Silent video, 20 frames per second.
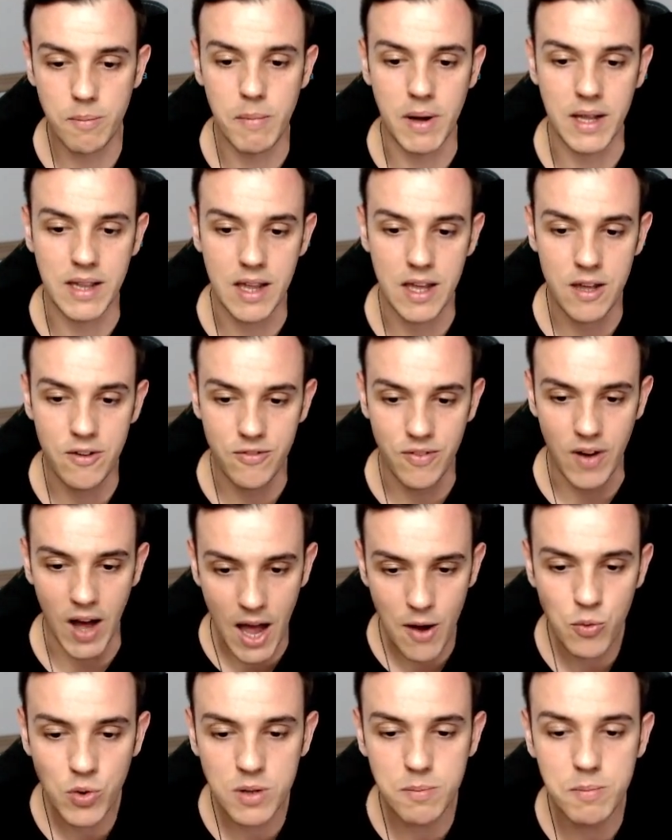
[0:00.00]
but if
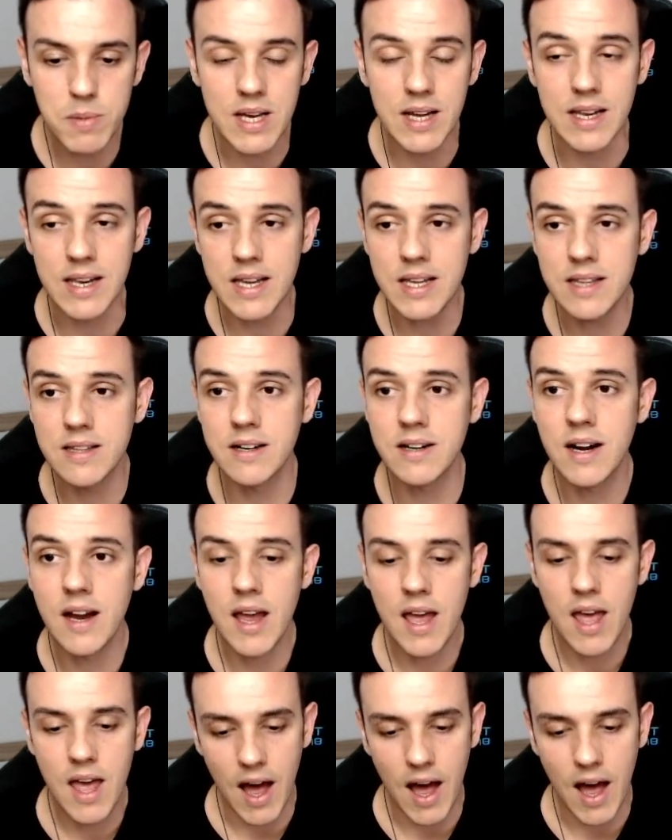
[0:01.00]
I would be a leader,